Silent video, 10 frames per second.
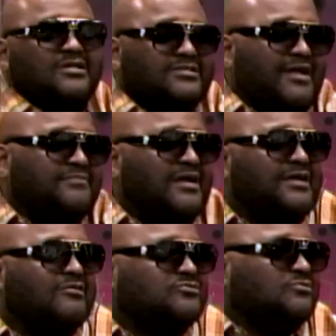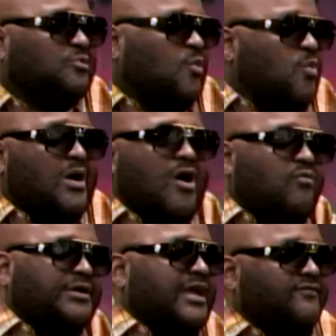$11 out or
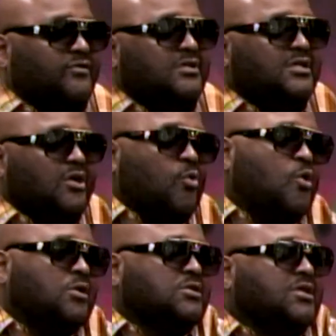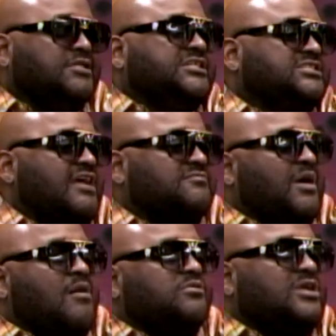whatever, or it just has somebody
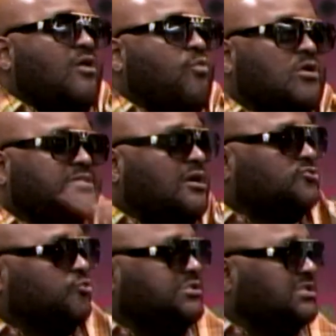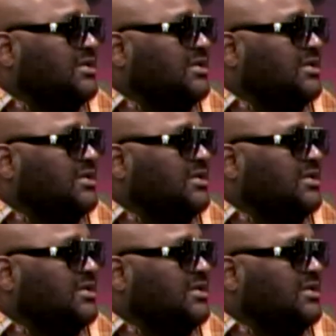up and down, walking down the streets,